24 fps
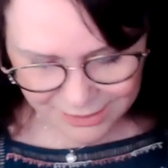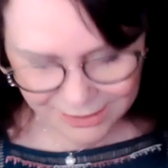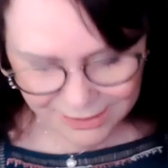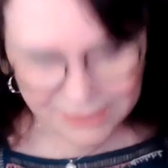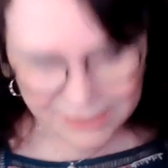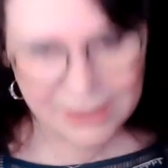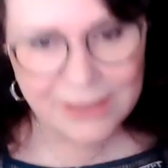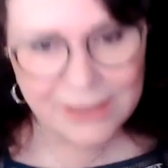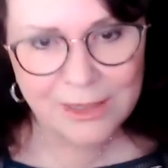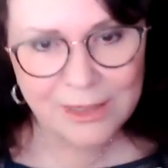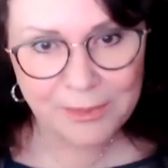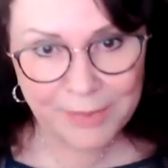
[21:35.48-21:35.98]

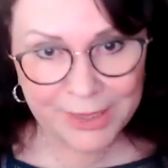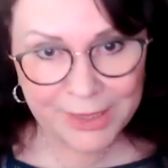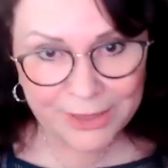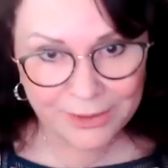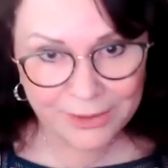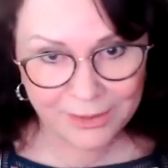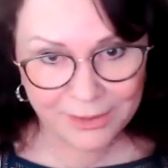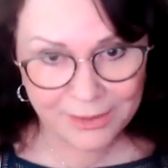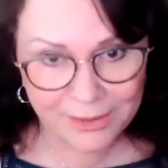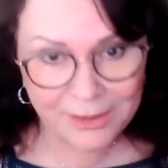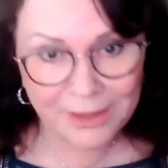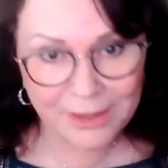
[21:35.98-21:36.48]
Let the big,
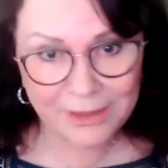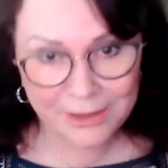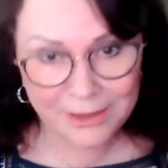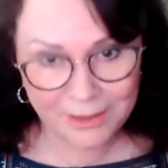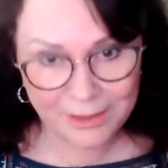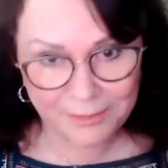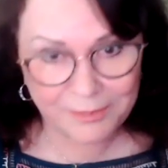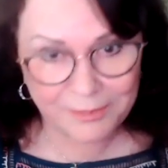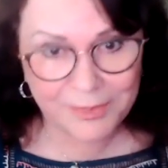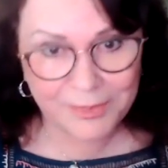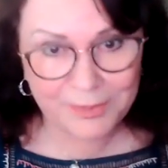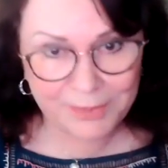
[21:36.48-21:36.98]
let
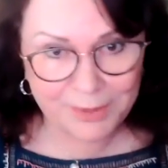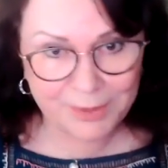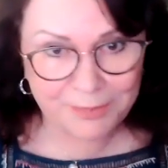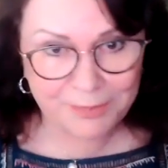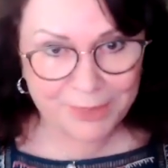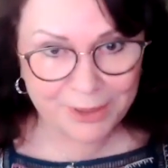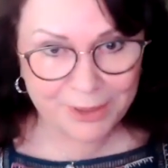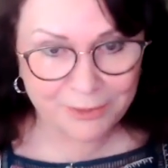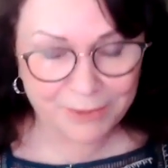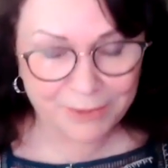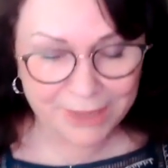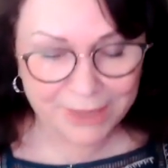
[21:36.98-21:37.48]
the, the
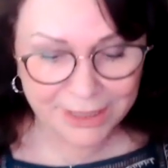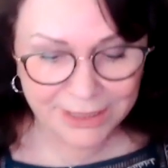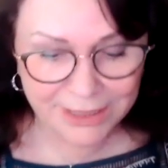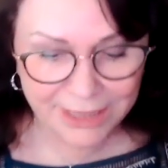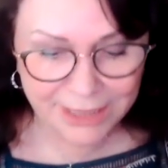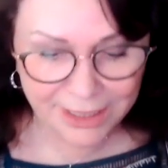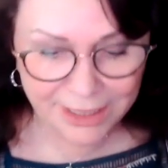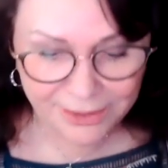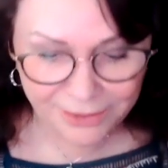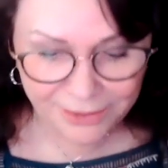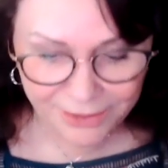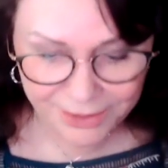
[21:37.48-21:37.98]
big wigs
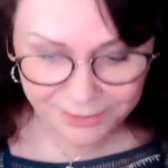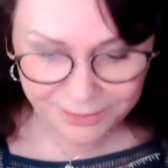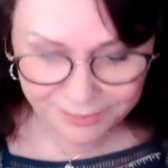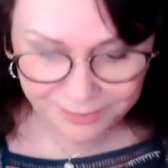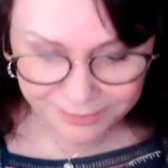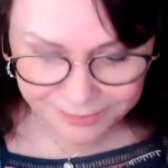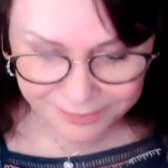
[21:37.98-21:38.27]
handle it.